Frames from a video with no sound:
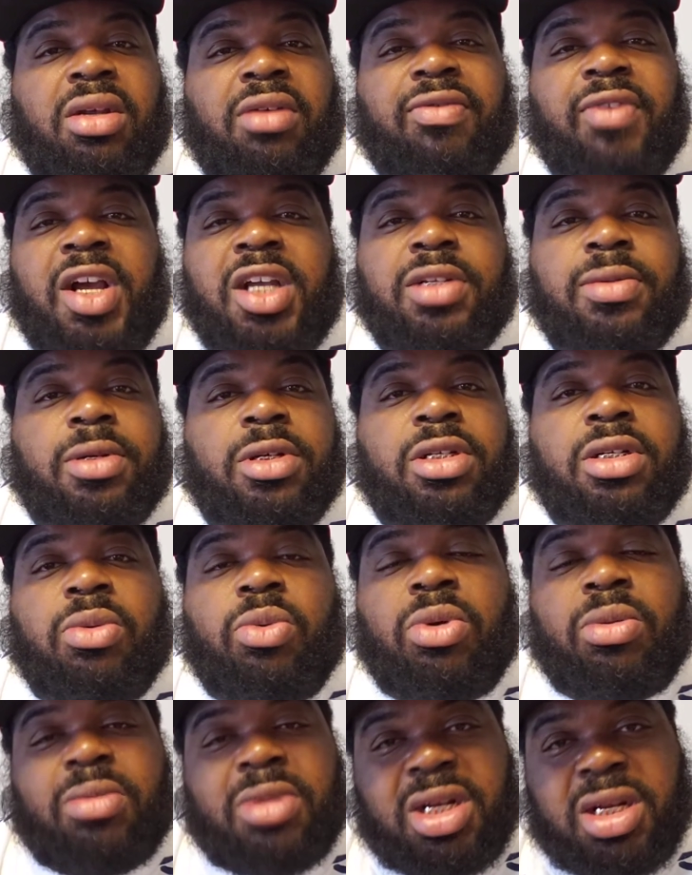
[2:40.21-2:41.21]
Vice versa
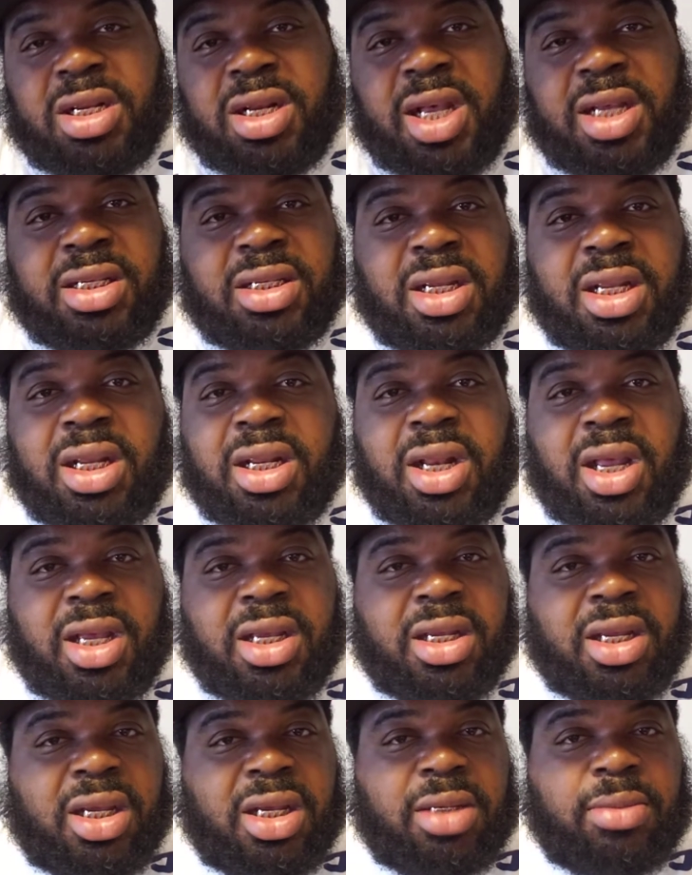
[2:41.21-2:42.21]
with Monday night, Sunday
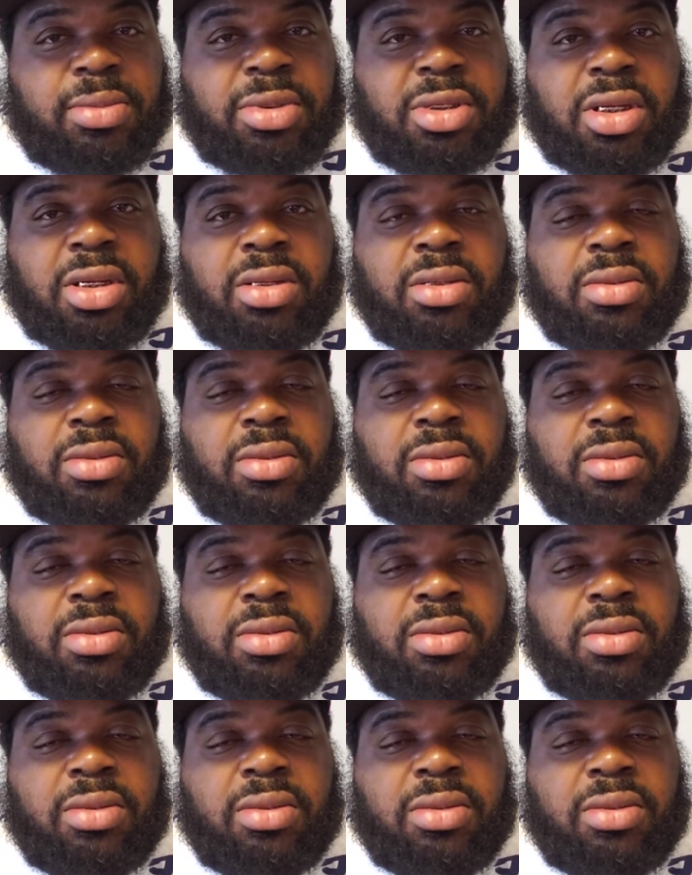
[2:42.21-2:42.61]
night games.